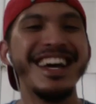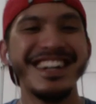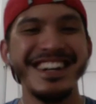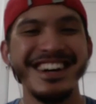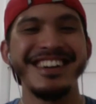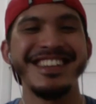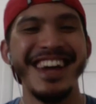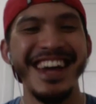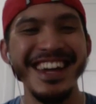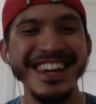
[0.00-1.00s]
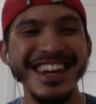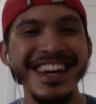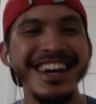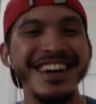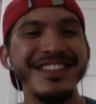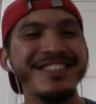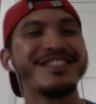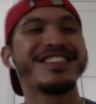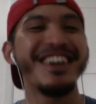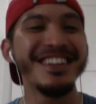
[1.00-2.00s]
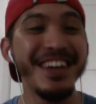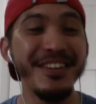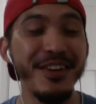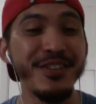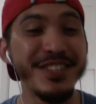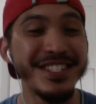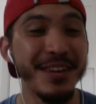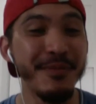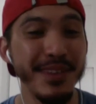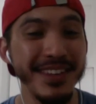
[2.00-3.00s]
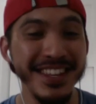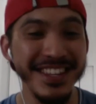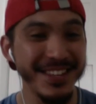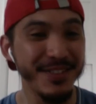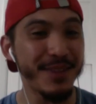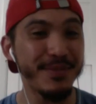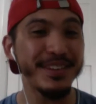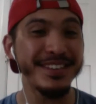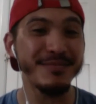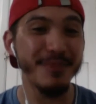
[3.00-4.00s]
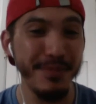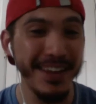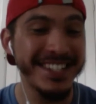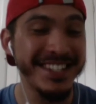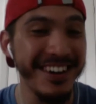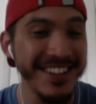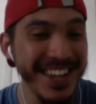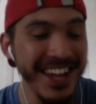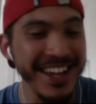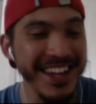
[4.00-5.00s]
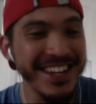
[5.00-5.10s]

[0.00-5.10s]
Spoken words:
Kanye over Timber. You want to replace Kanye?